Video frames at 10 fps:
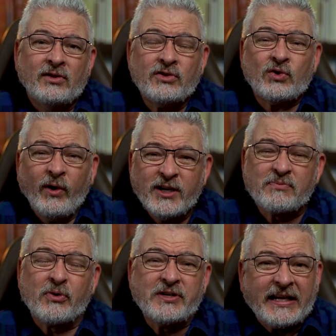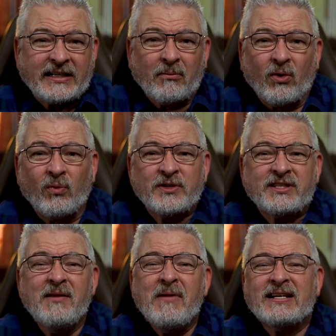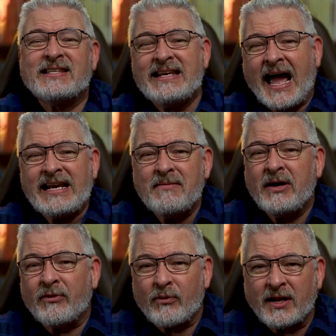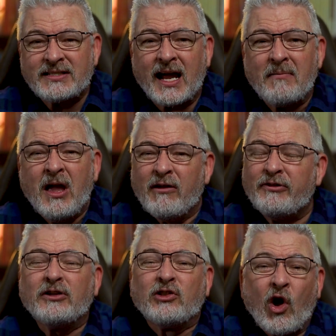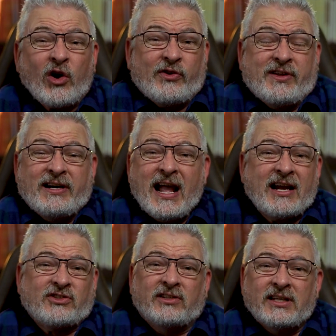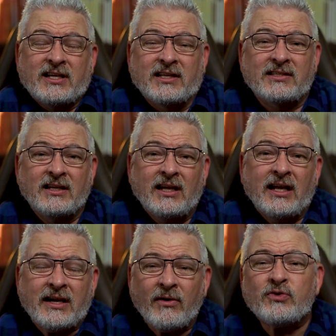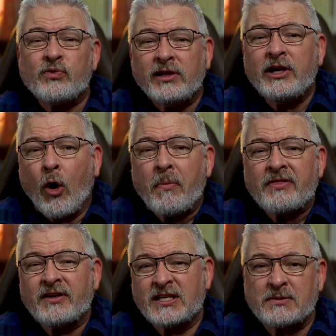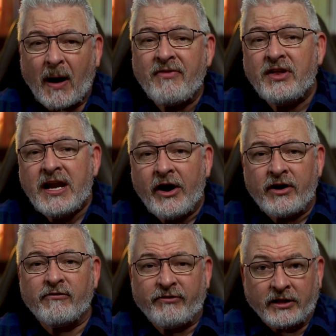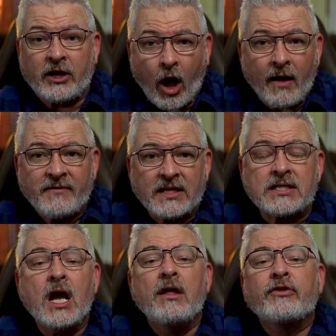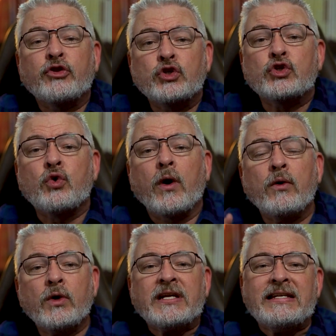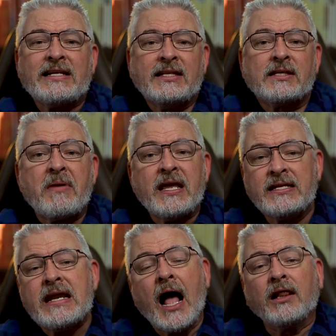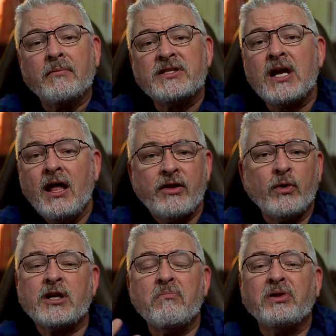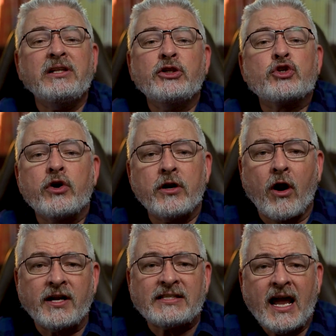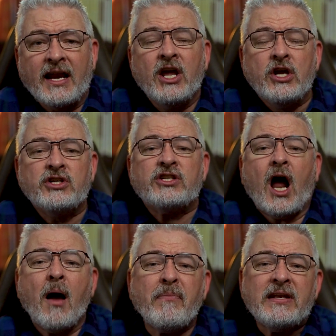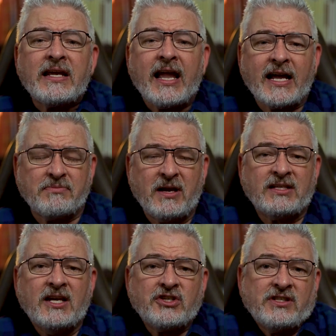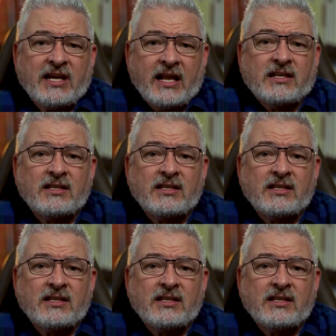The story is predictable, which then makes the ninety minute runtime feel longer than it actually is. Now, I was really hoping that despite the narrative feeling obvious, that the story would contain some hidden elements that would completely turn it on its head, just upending expectations and